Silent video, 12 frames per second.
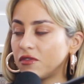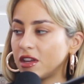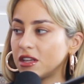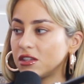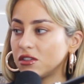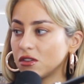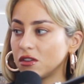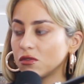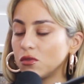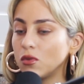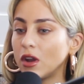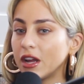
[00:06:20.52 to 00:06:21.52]
fees is
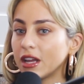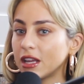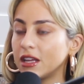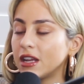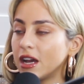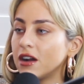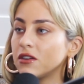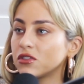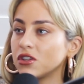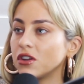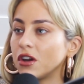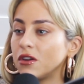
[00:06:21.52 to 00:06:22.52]
all like
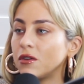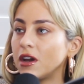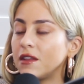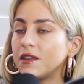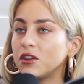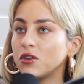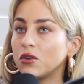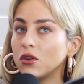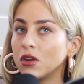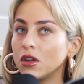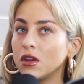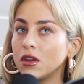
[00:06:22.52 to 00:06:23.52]
in-house, you know, and then you're
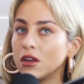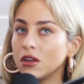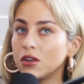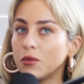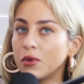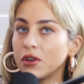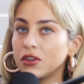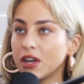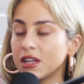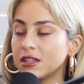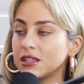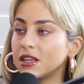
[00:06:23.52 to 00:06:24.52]
putting your
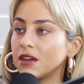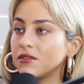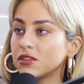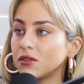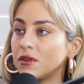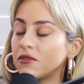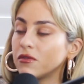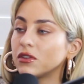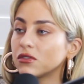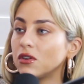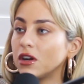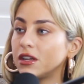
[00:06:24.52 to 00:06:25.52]
heads together, so
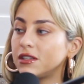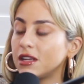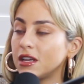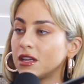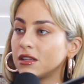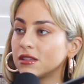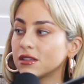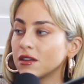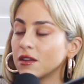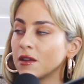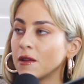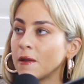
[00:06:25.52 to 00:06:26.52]
everyone's got ideas.
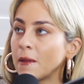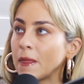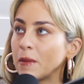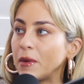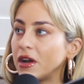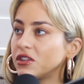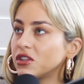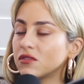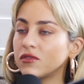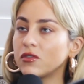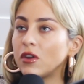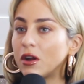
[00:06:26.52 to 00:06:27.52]
But I
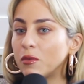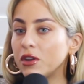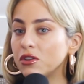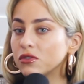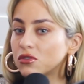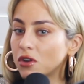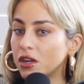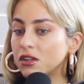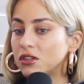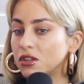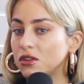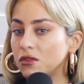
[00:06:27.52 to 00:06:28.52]
just feel like when you're trying to
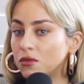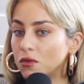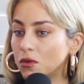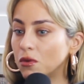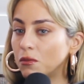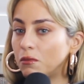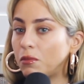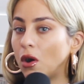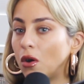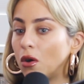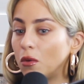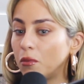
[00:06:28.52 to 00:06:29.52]
do
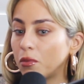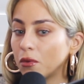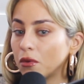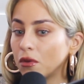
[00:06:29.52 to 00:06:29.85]
pop,